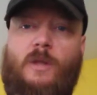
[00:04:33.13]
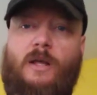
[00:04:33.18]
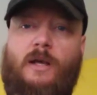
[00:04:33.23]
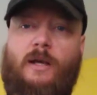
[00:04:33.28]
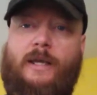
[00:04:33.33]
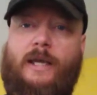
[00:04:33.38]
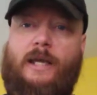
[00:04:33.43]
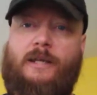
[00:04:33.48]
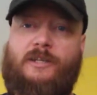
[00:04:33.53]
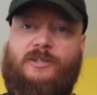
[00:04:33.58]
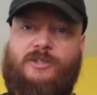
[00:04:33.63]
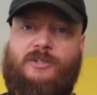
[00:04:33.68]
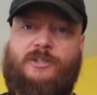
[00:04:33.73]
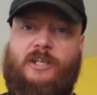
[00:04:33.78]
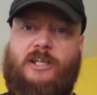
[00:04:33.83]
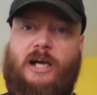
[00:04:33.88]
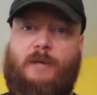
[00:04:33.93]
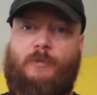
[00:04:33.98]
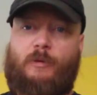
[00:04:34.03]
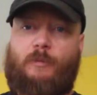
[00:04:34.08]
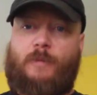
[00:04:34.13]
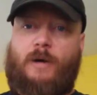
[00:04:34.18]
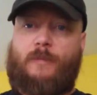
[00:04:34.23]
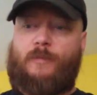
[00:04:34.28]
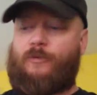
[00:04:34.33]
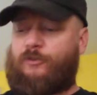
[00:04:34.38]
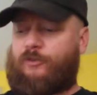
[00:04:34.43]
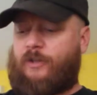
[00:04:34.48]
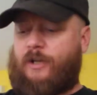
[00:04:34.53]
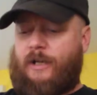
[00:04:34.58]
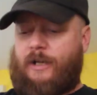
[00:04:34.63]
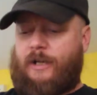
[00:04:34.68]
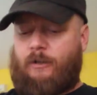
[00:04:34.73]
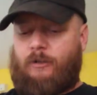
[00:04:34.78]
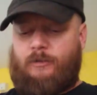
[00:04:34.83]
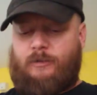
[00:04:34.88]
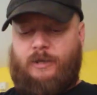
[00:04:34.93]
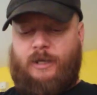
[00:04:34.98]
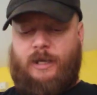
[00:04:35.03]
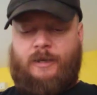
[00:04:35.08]
Again, this is the double bubble
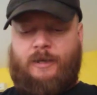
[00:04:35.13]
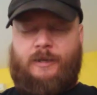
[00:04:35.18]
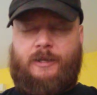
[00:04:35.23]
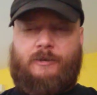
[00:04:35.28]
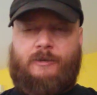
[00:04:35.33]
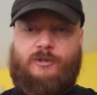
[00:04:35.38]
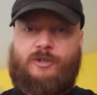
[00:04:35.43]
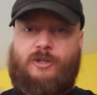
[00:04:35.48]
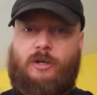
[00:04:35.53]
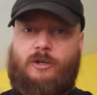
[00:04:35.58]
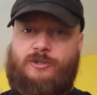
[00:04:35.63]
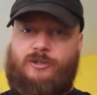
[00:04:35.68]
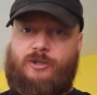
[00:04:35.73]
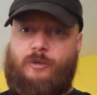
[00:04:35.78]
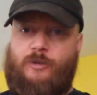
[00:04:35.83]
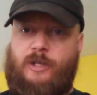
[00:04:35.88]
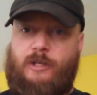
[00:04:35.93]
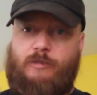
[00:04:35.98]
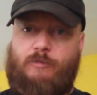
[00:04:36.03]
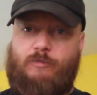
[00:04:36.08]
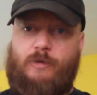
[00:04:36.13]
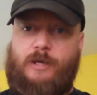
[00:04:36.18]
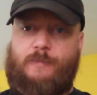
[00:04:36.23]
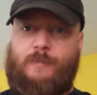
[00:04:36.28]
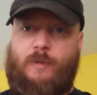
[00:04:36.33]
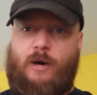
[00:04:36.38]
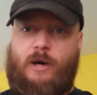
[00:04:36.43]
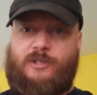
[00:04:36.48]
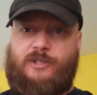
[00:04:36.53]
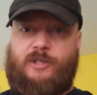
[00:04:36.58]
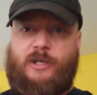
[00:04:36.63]
style, and then there's also the 3-part